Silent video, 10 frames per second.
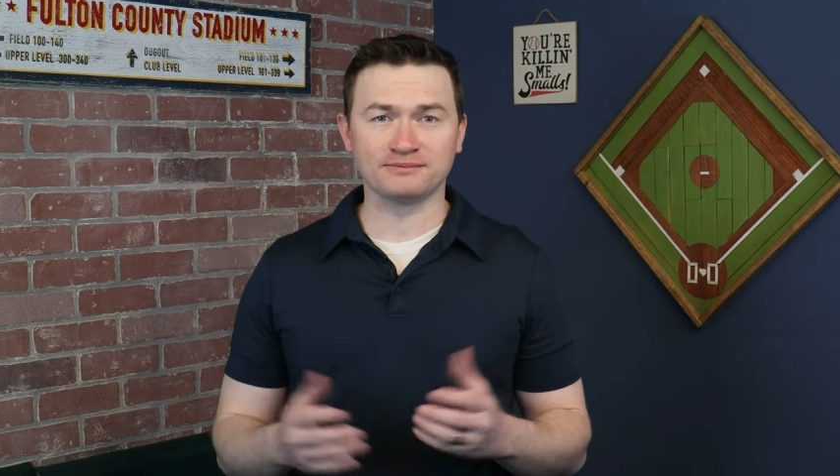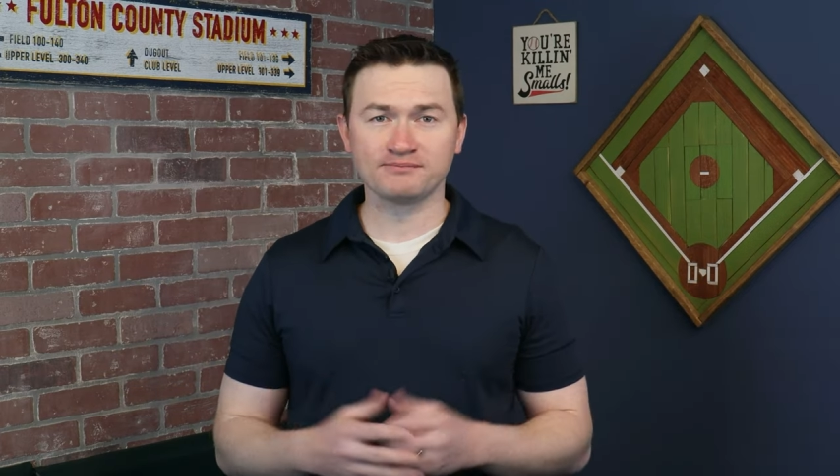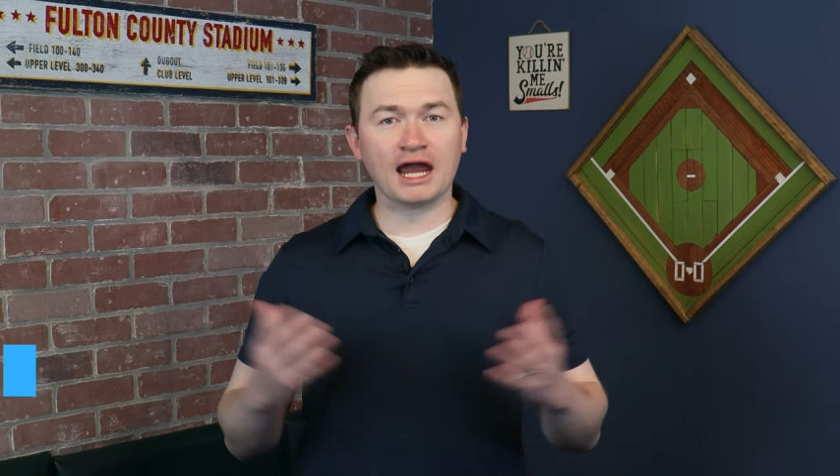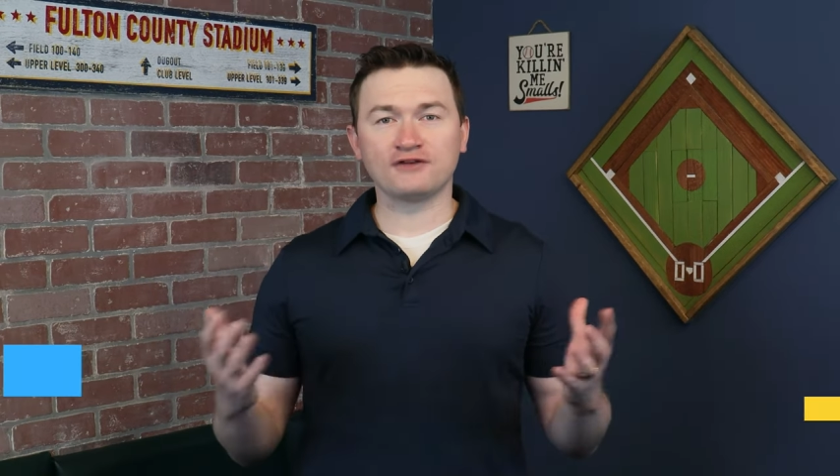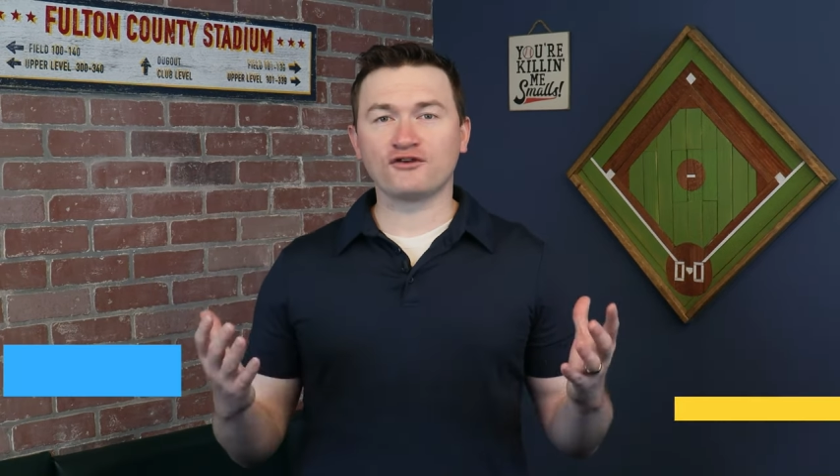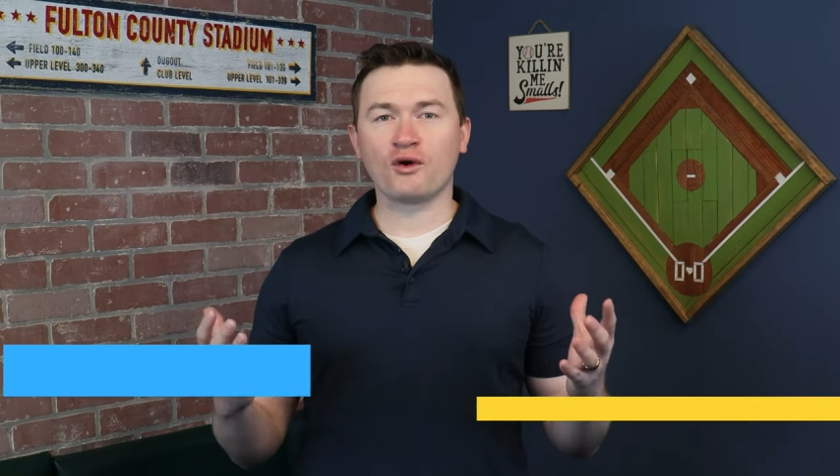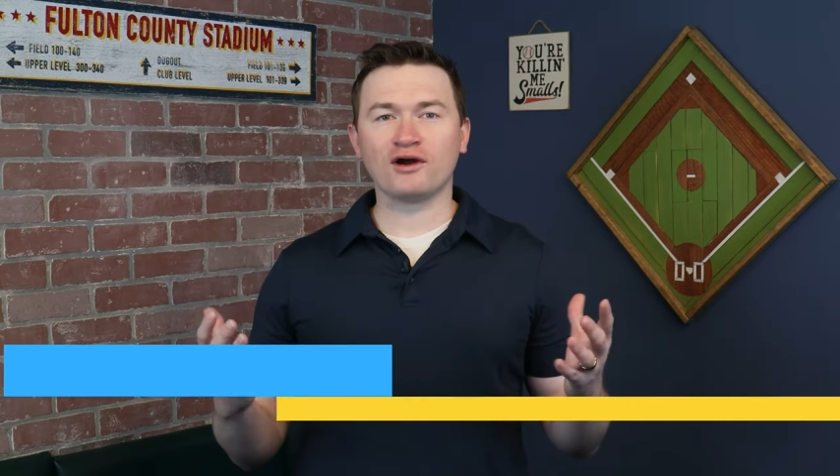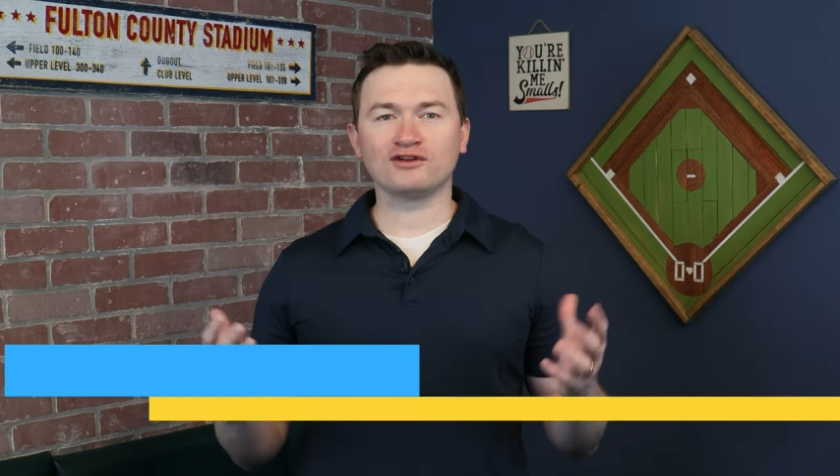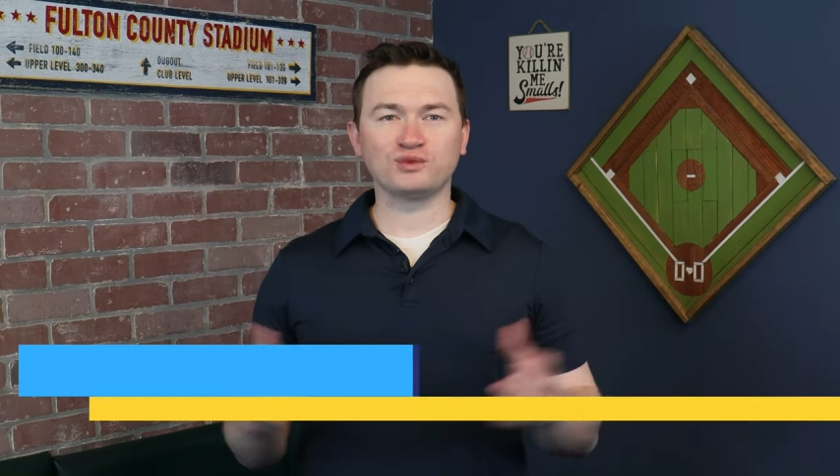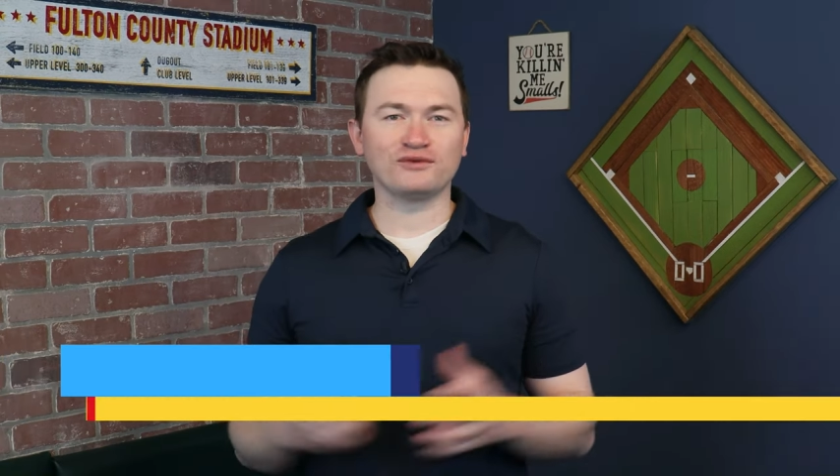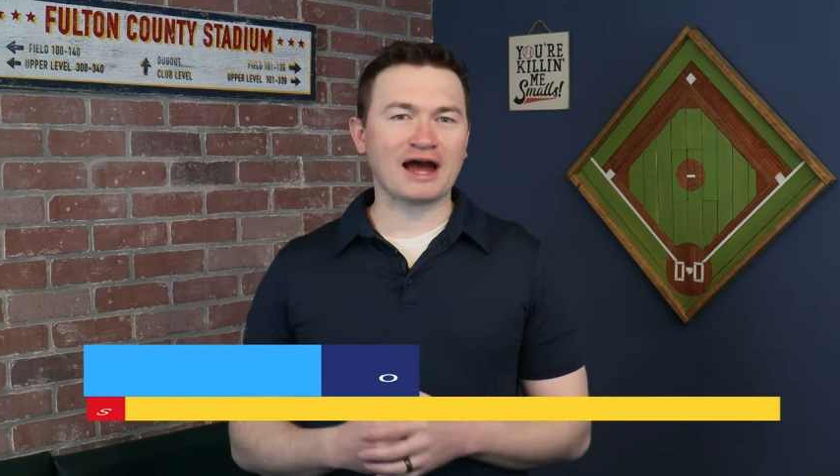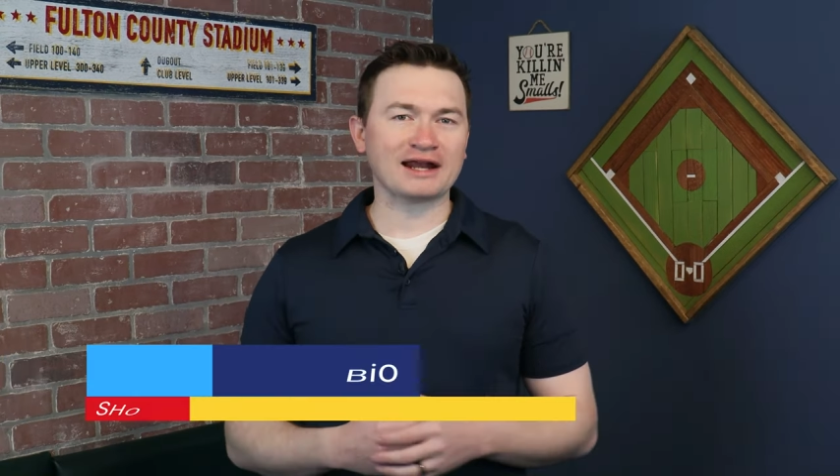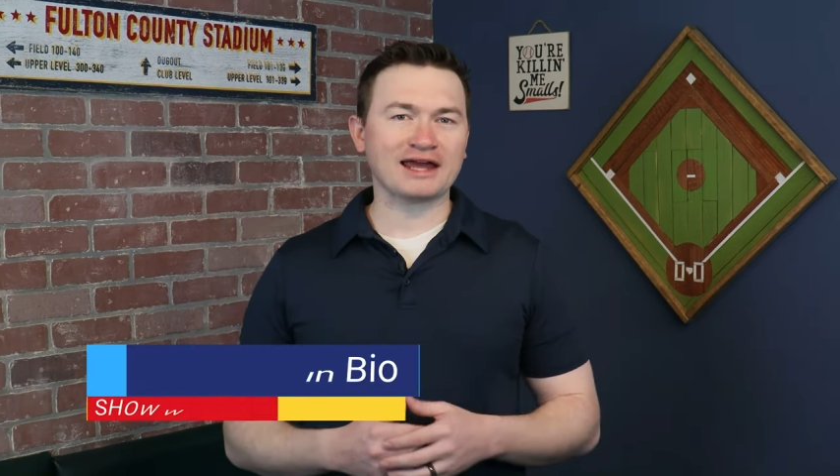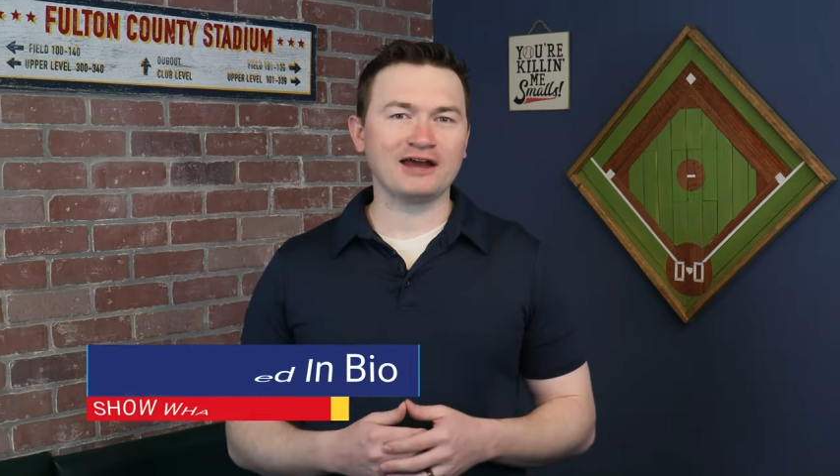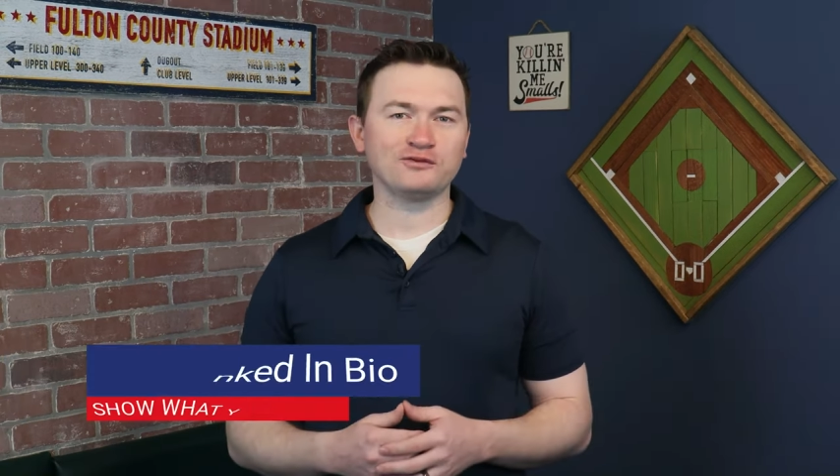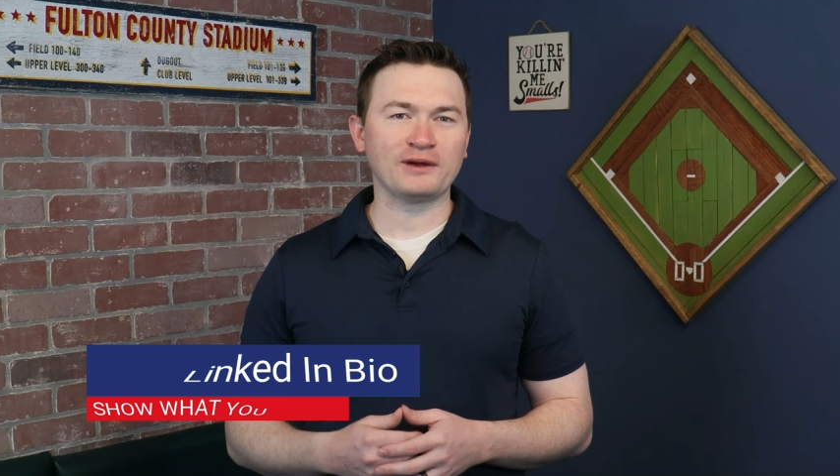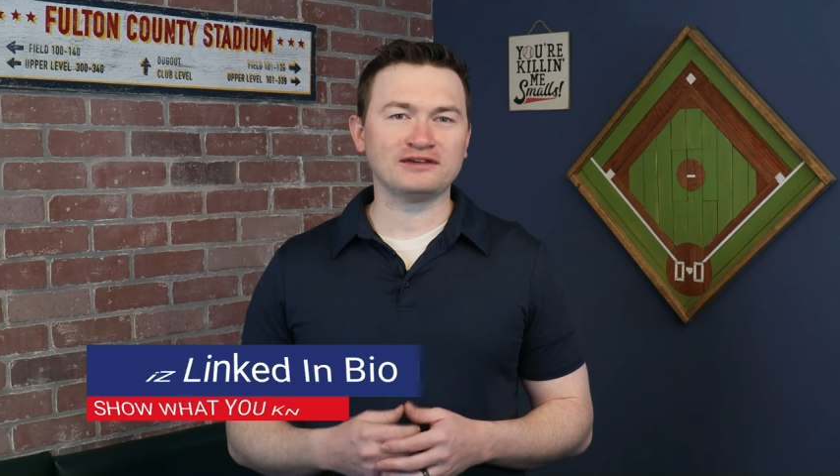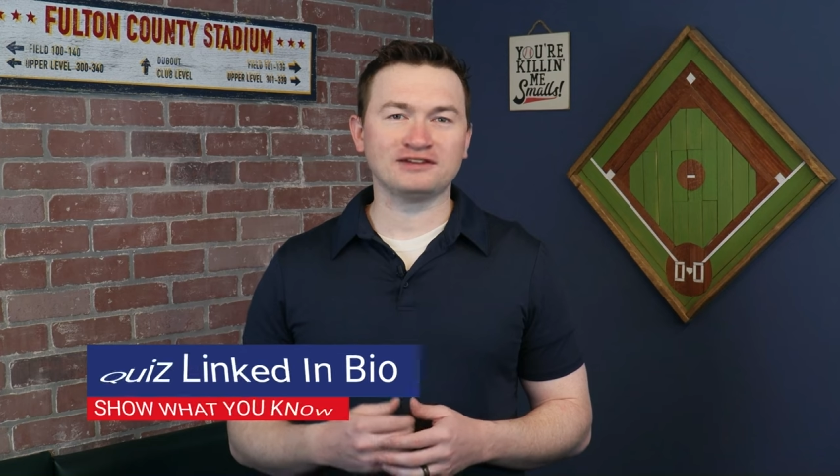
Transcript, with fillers: And of course, we've got case plays